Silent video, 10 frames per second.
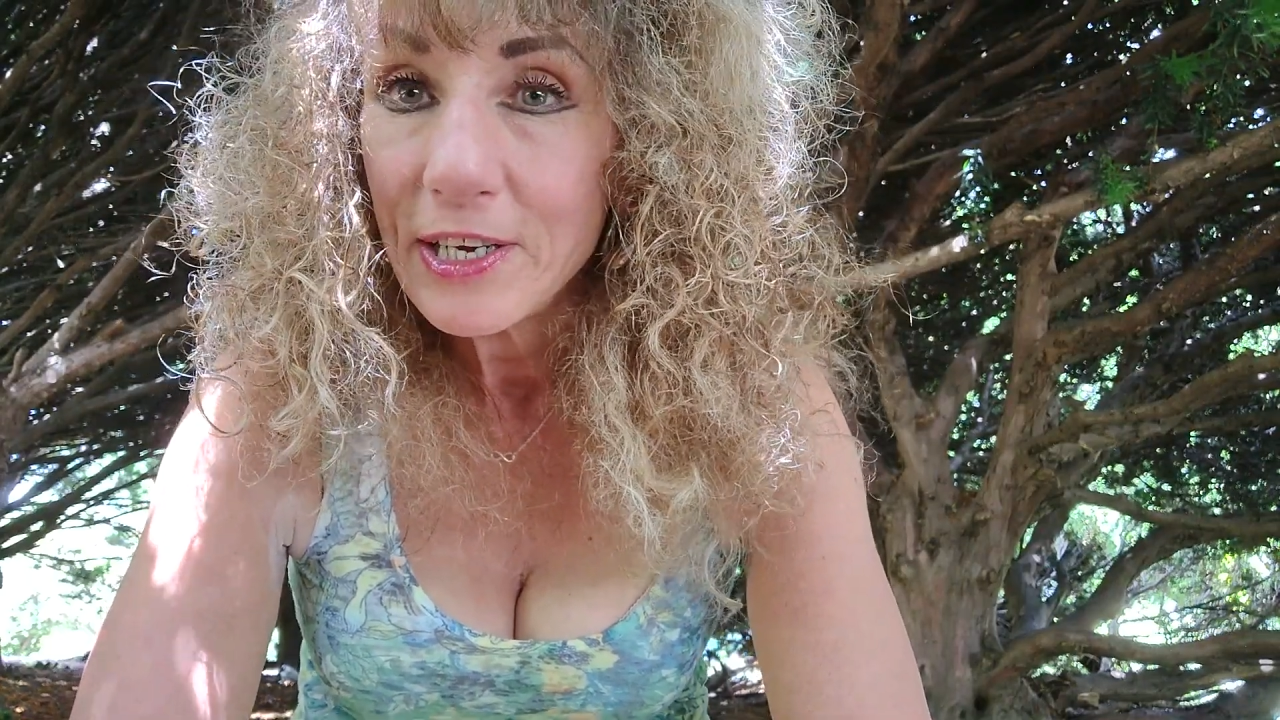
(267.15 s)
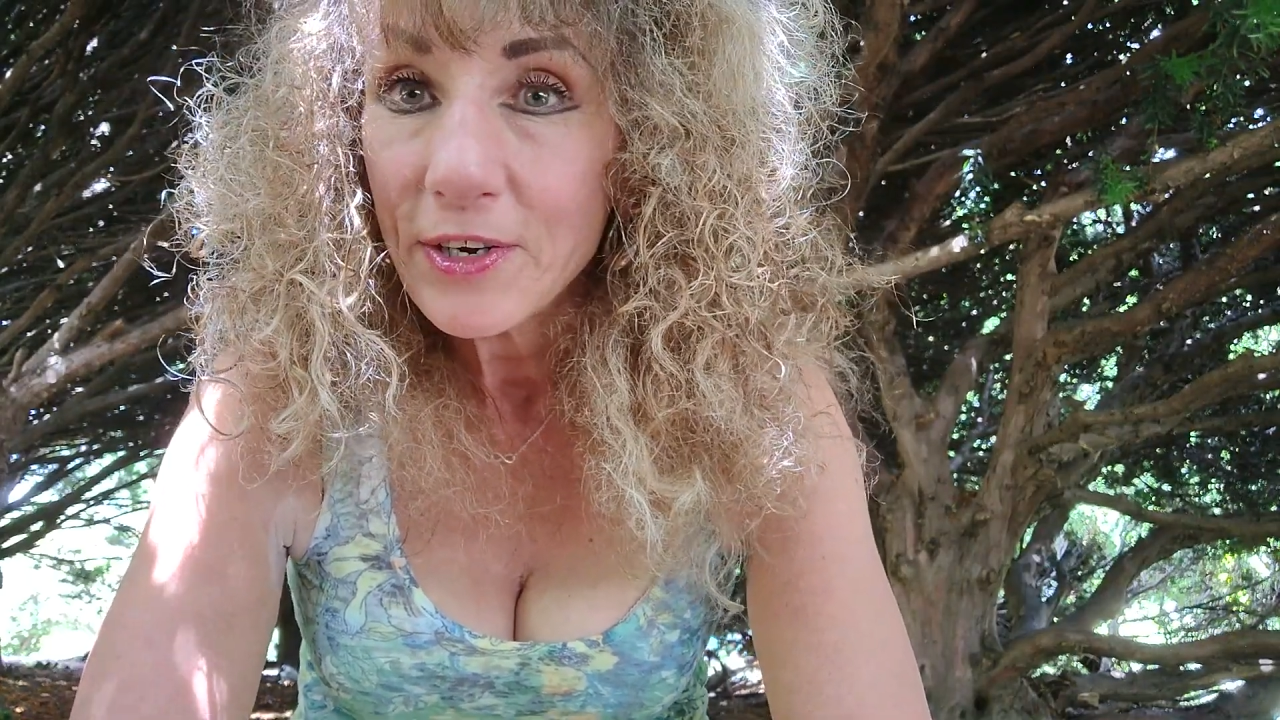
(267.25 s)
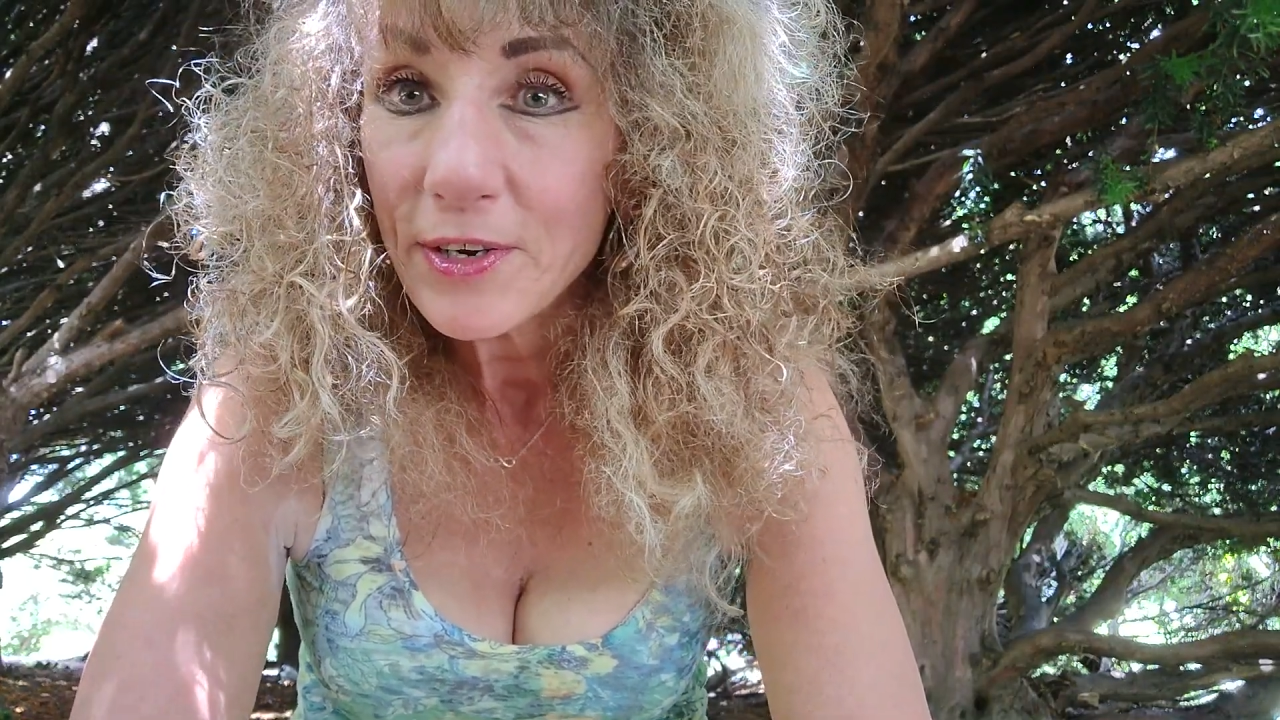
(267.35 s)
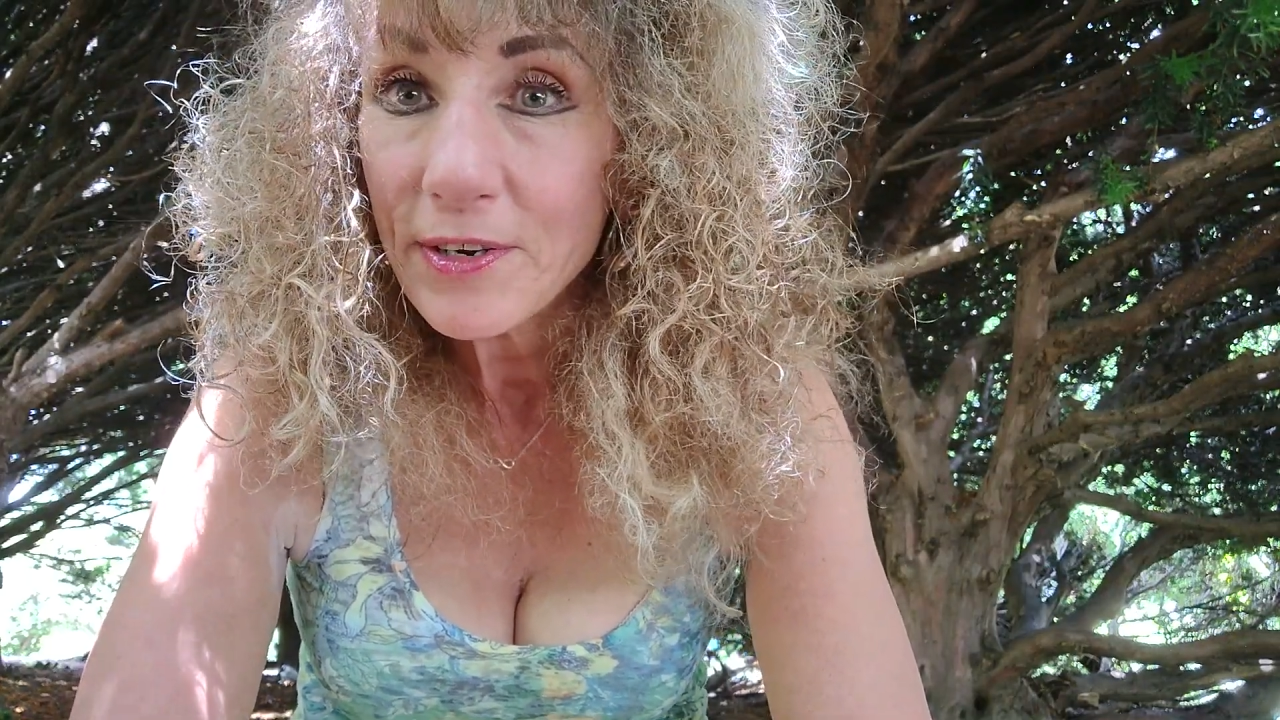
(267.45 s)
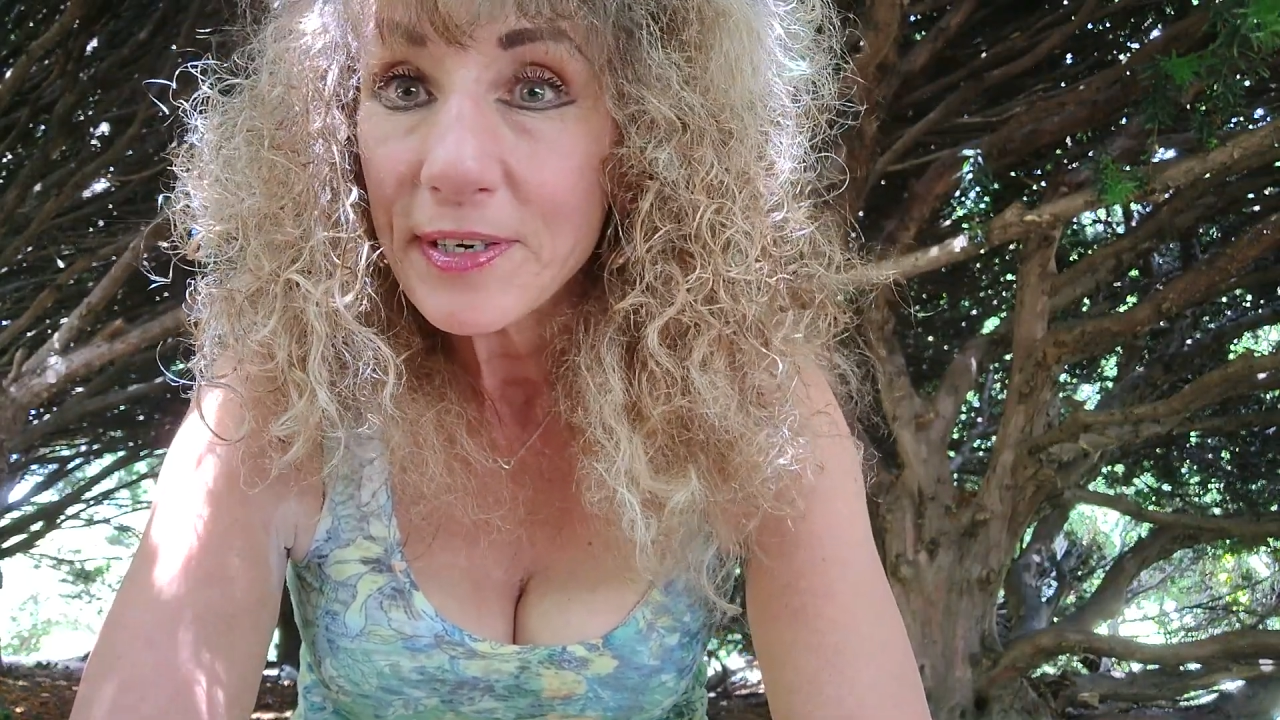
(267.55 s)

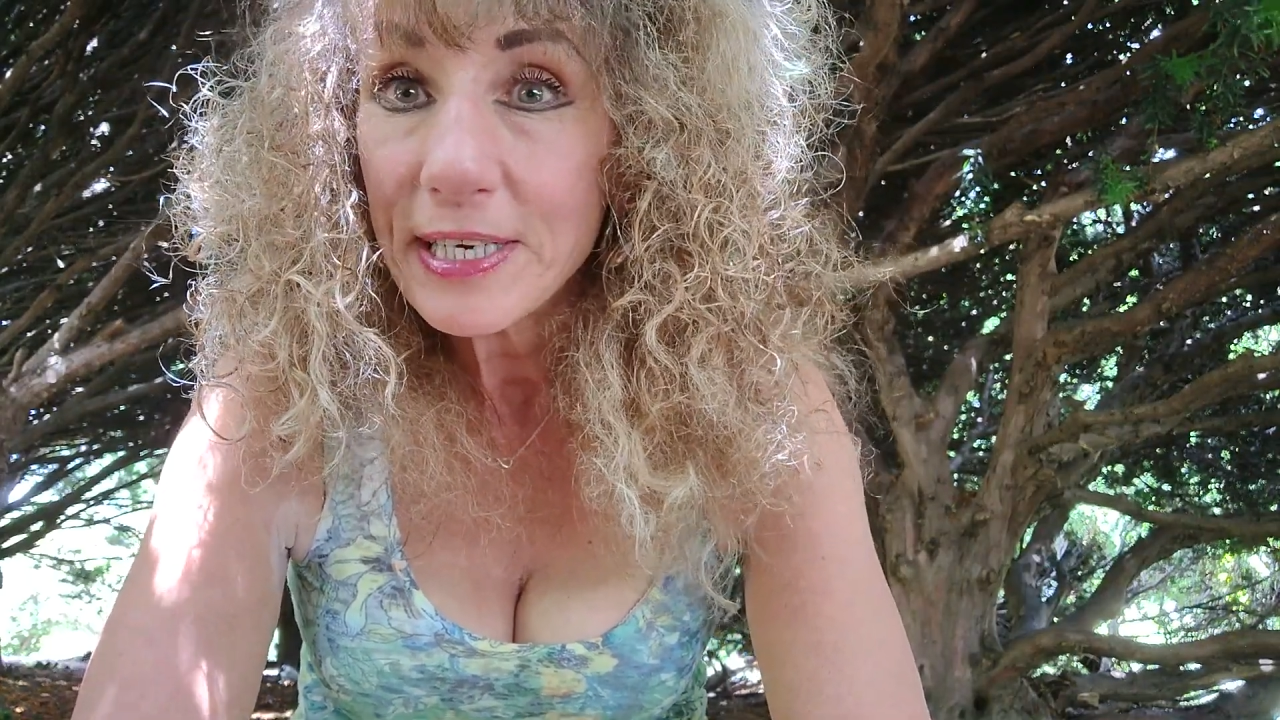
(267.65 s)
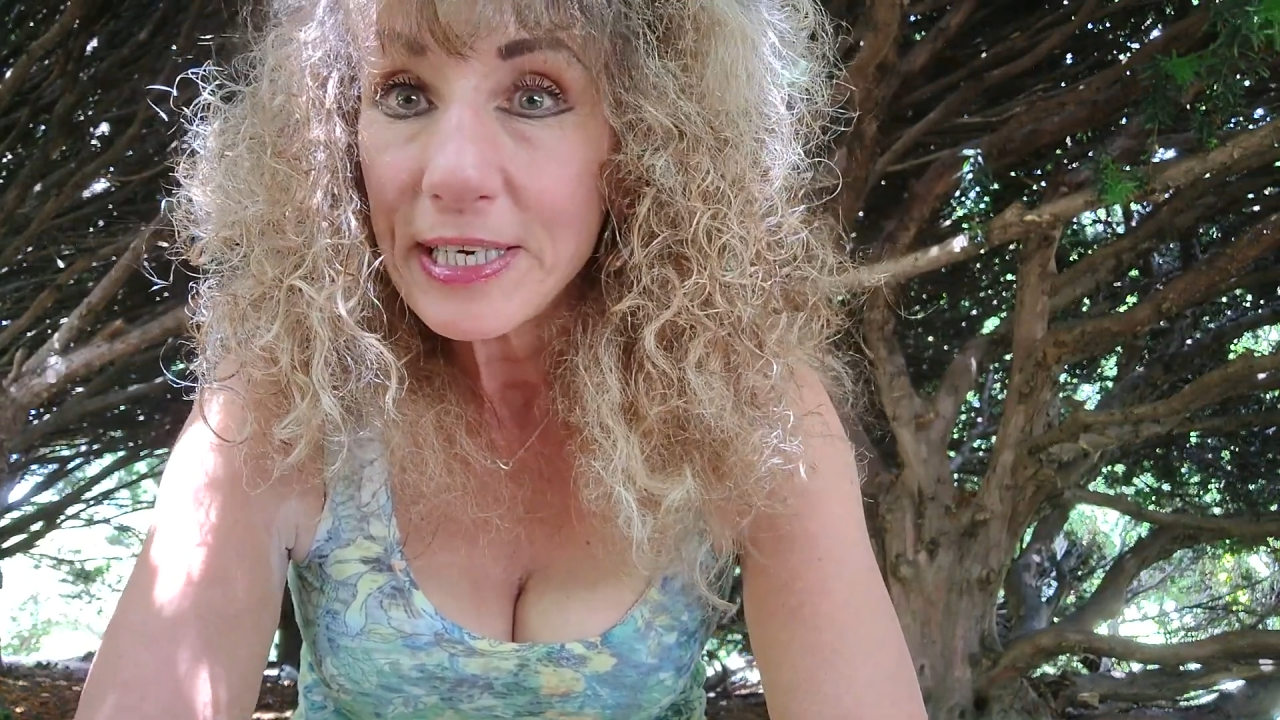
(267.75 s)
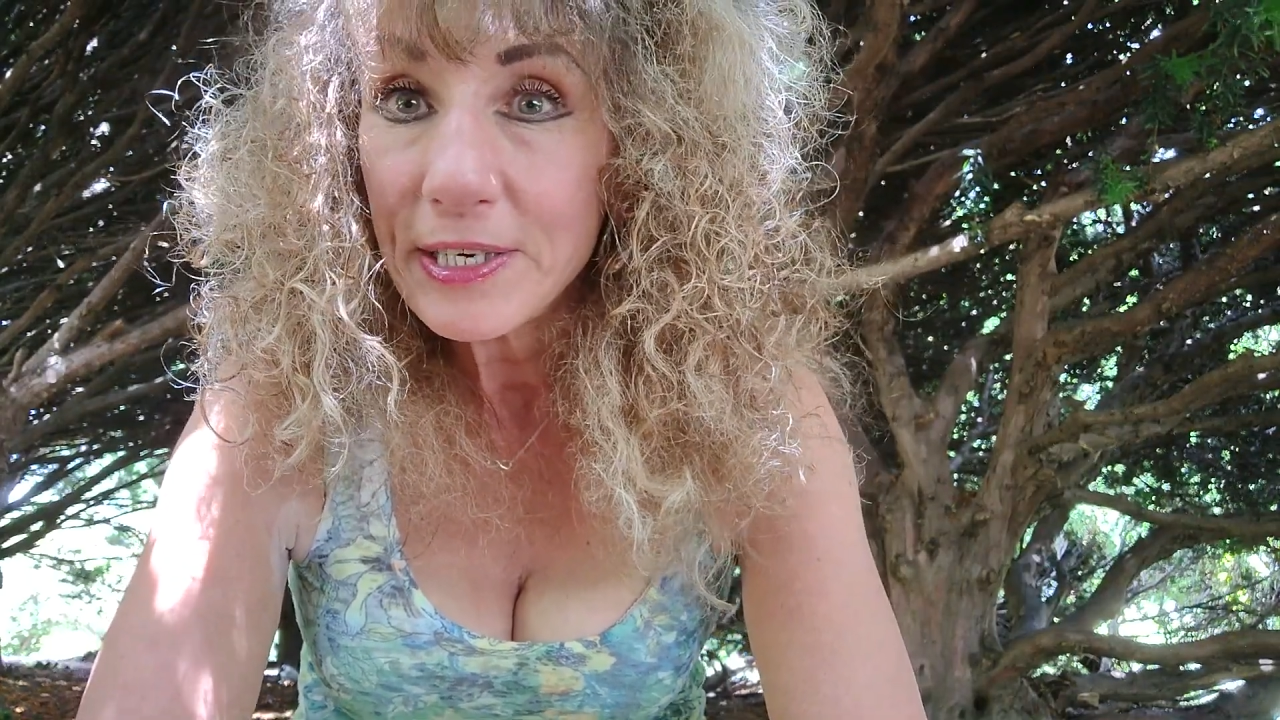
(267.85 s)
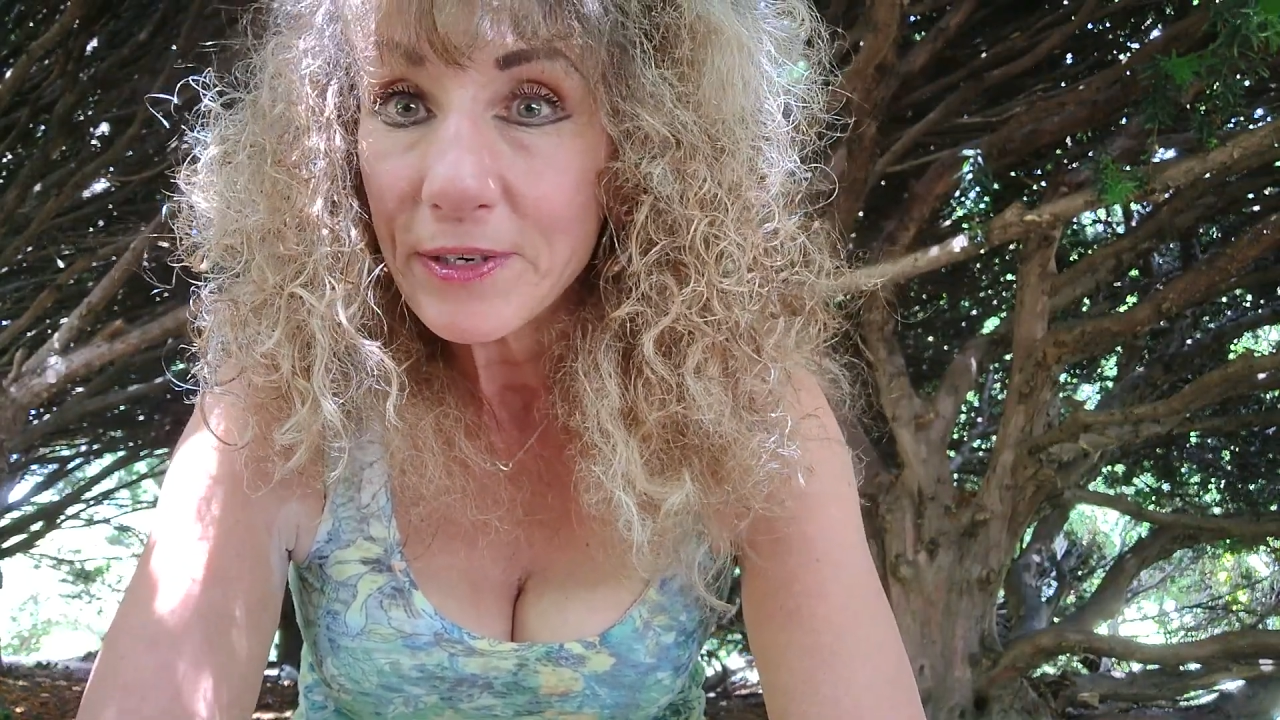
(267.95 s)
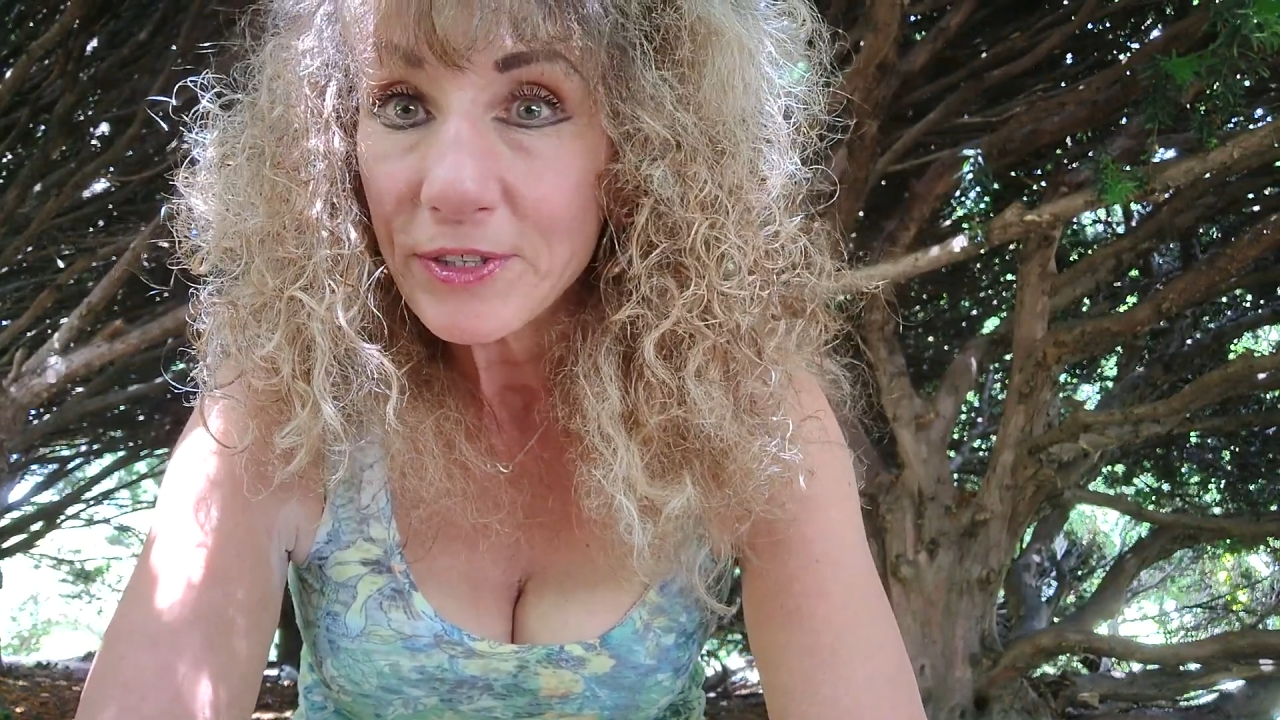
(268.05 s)
Her
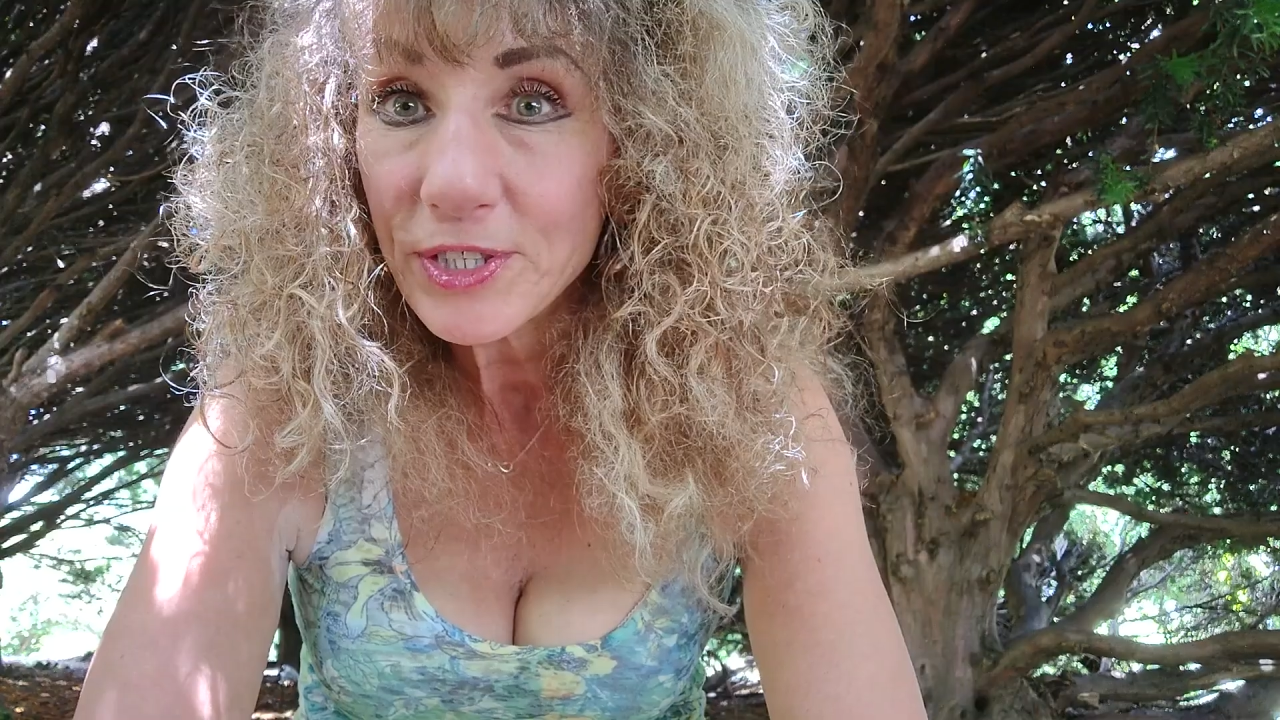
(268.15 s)
and her